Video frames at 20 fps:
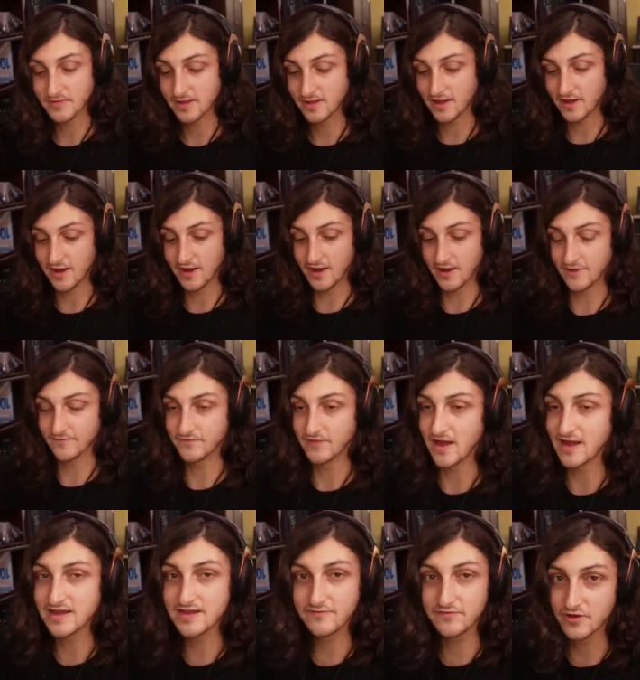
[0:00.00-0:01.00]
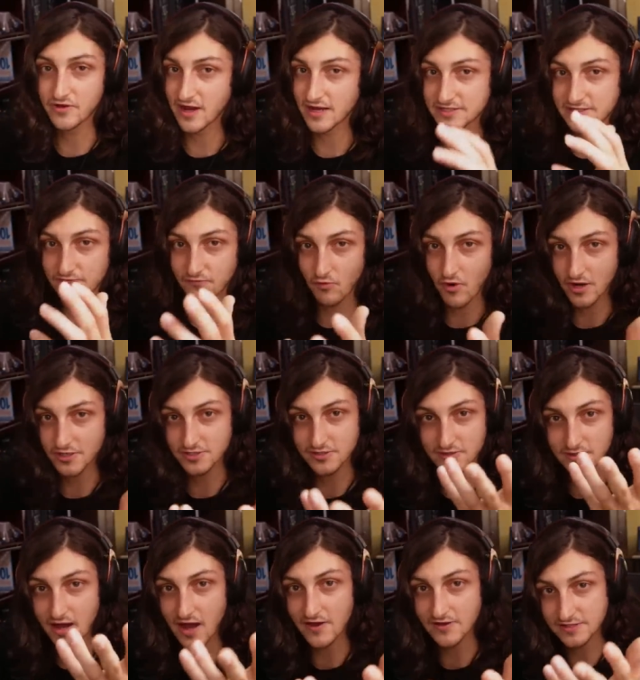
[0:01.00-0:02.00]
Uh, if any of you guys have watched the
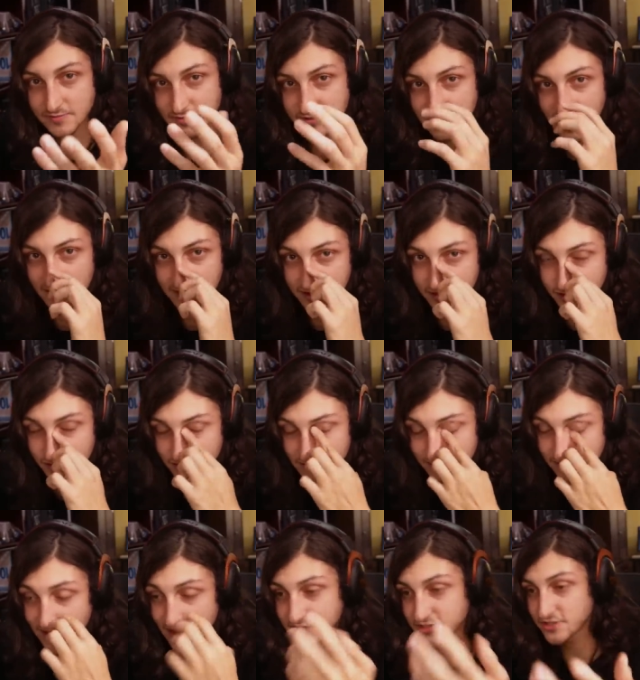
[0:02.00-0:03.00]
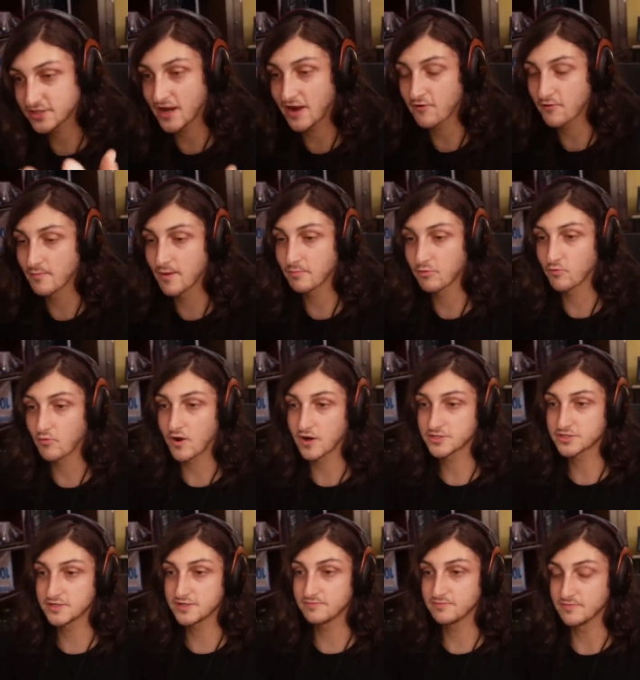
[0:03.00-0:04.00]
Ice Poseidon stream, that shit, I remember
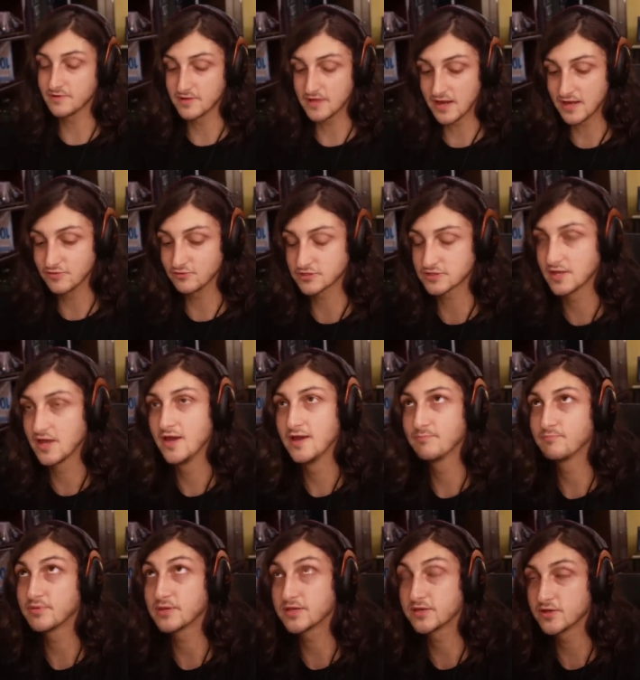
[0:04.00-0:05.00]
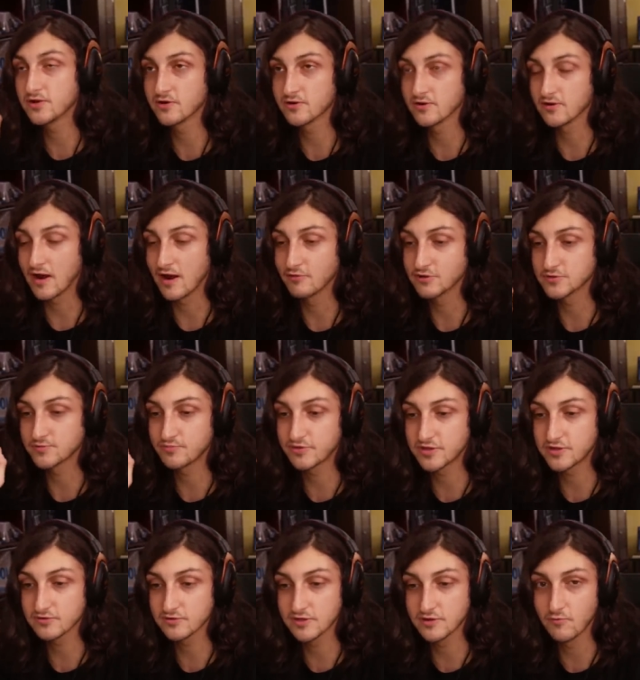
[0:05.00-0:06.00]
watching it, and it was pure. I was
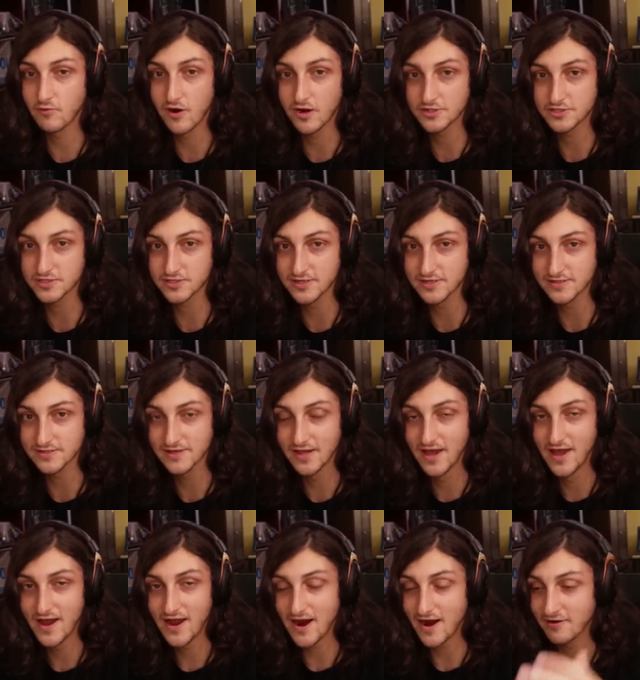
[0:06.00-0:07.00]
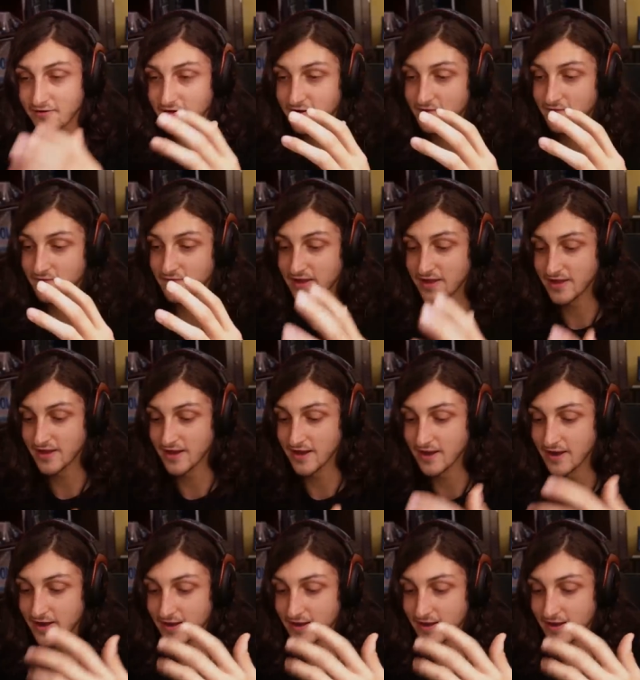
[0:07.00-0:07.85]
purely watching it out of a uh,